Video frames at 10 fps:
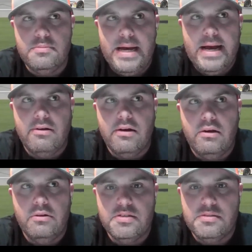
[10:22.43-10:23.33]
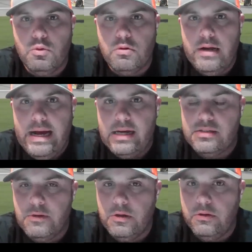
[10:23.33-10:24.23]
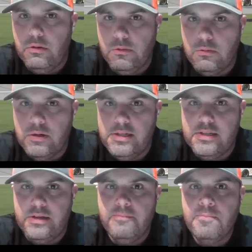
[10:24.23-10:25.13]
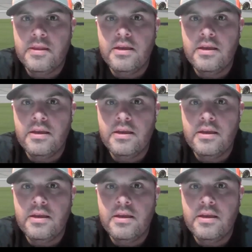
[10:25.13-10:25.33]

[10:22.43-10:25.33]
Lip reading: background is more asphalt oval racing.